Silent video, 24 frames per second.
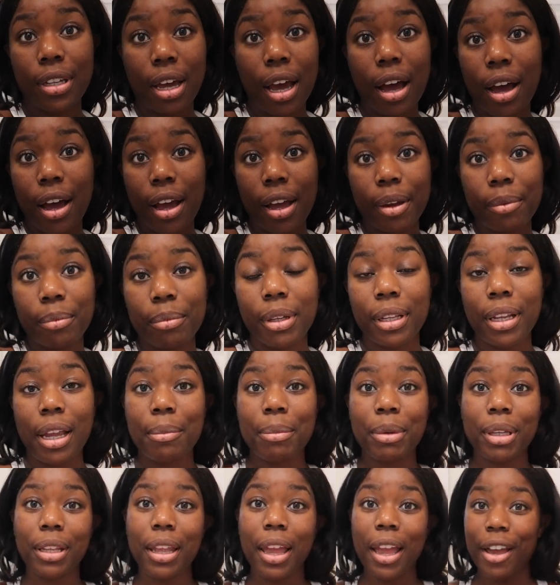time, and I
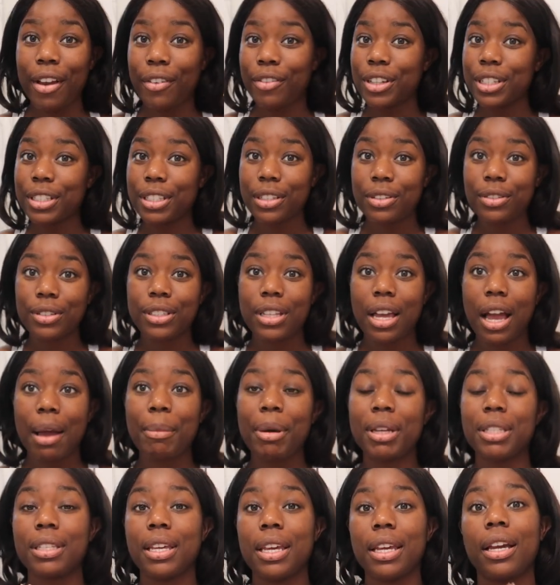mean every single time,
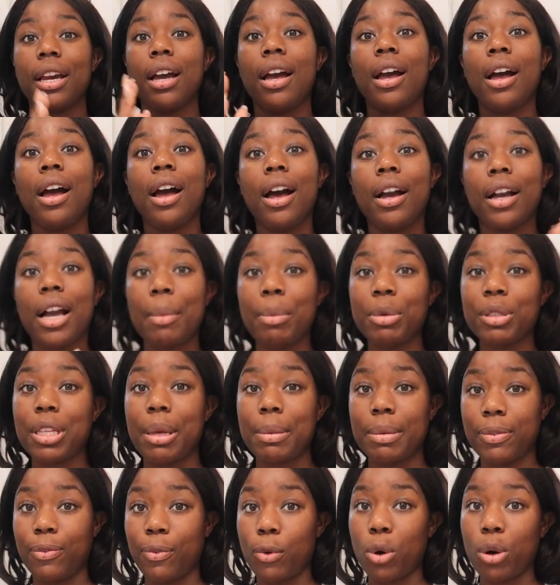I take a couple
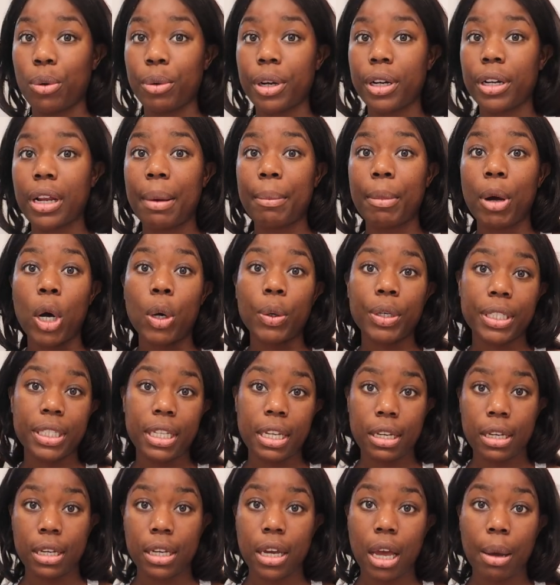steps forward, I'm always
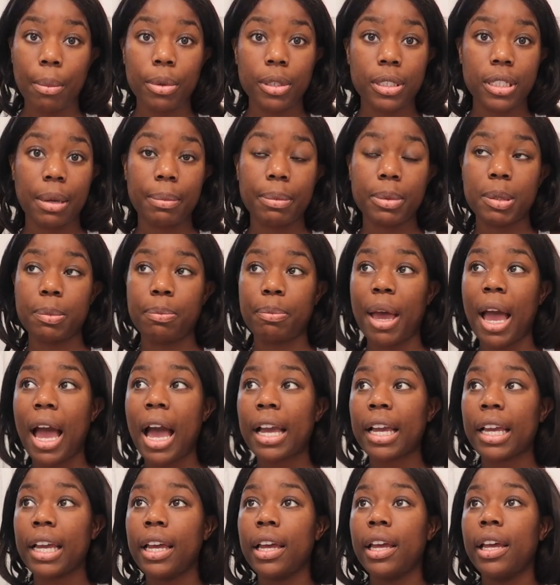taking a couple steps
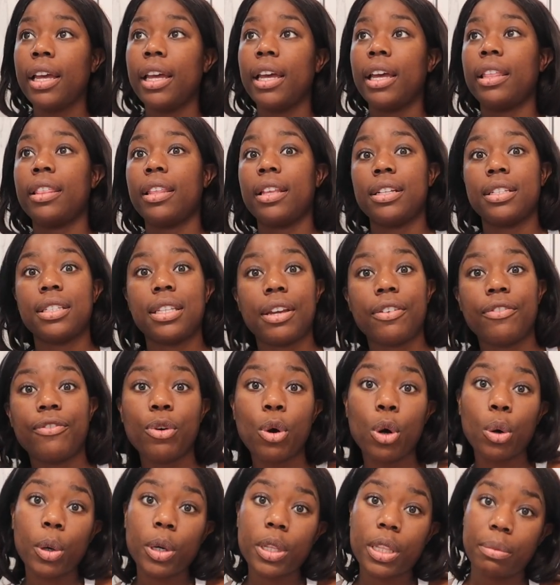back, and then it's like
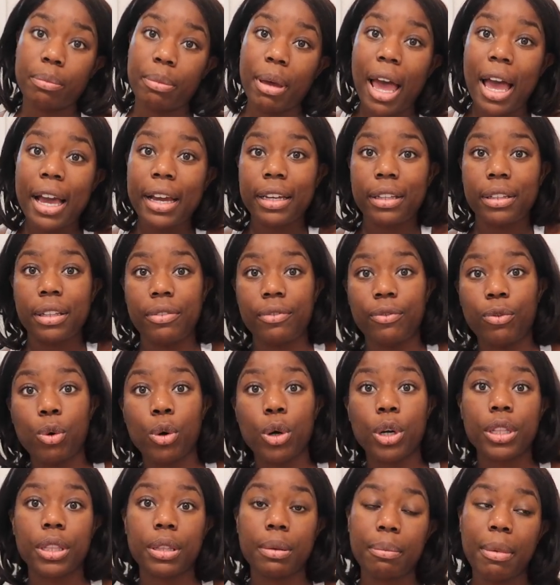forward and back and then
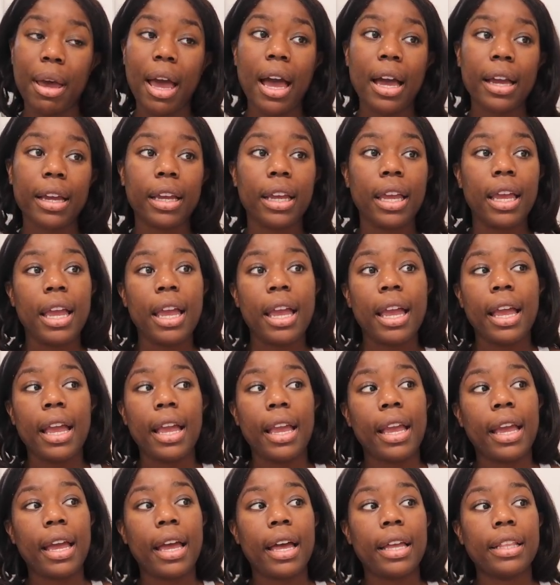forward and back.
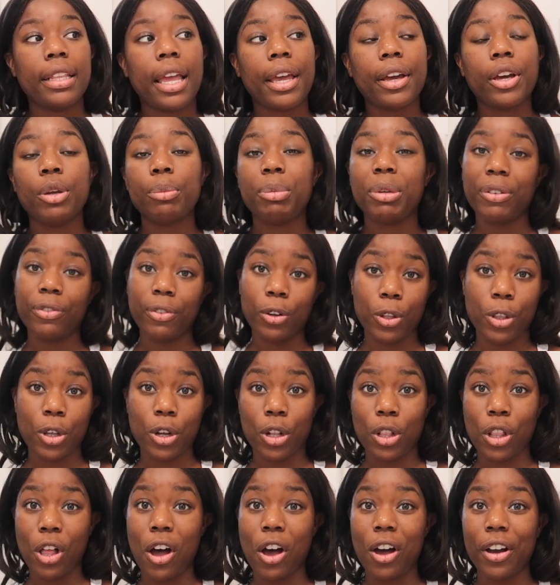And I could be further
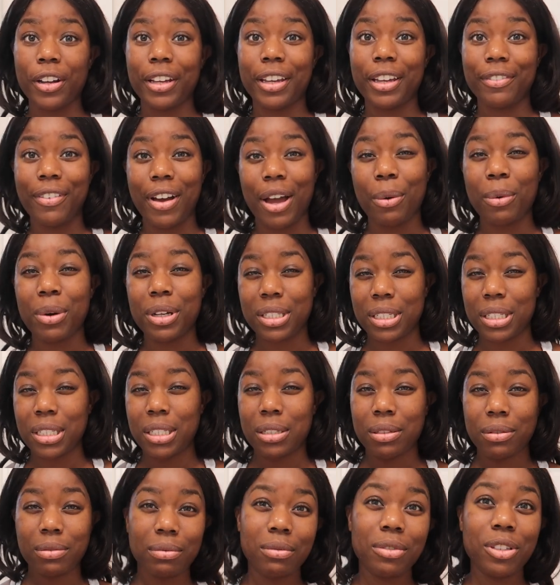along if I
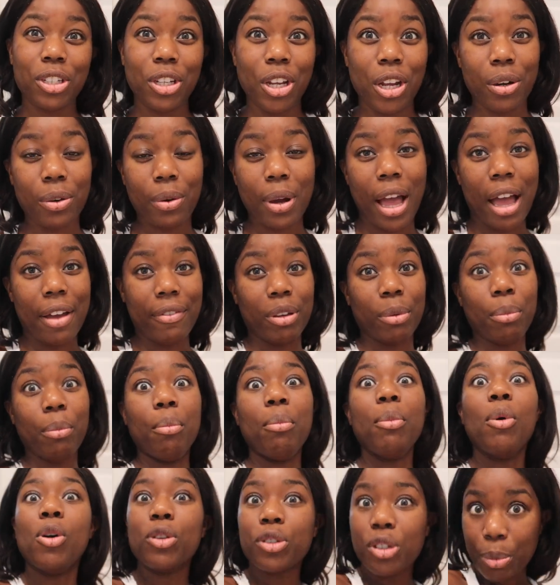wasn't, you know, having
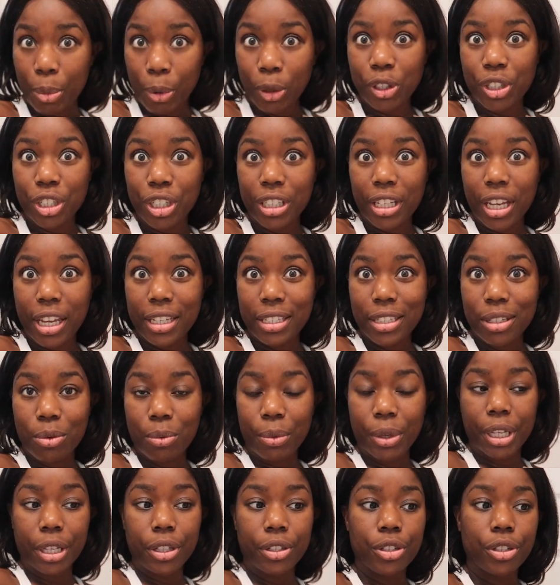multiple cheat days in a
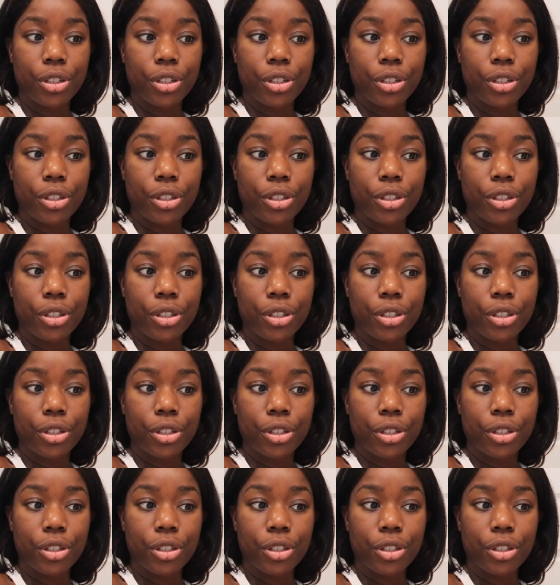week.